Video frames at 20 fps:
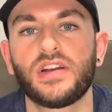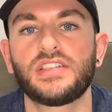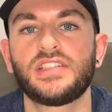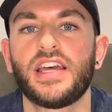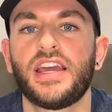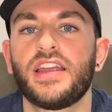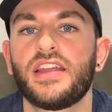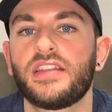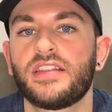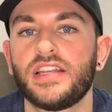
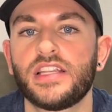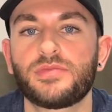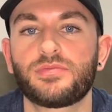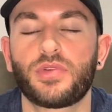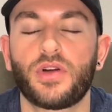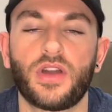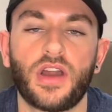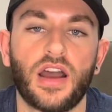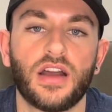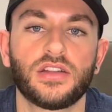take this
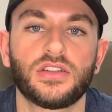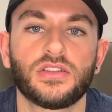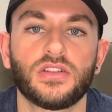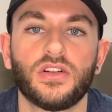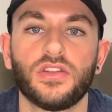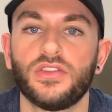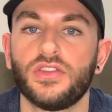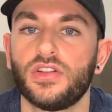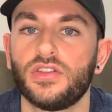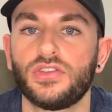product
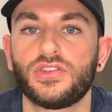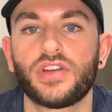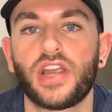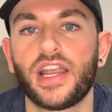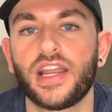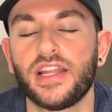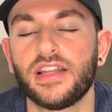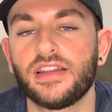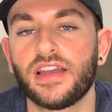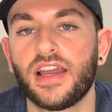on
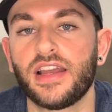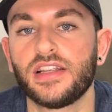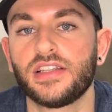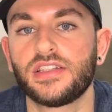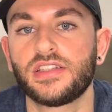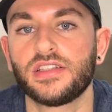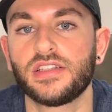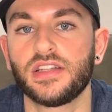non-training days?